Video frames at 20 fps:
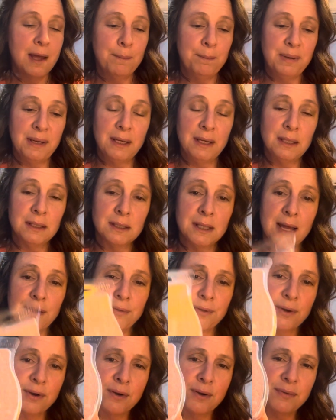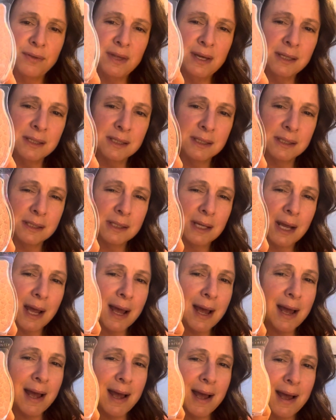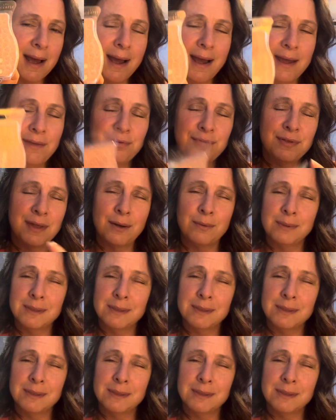Pink leather. This, I think,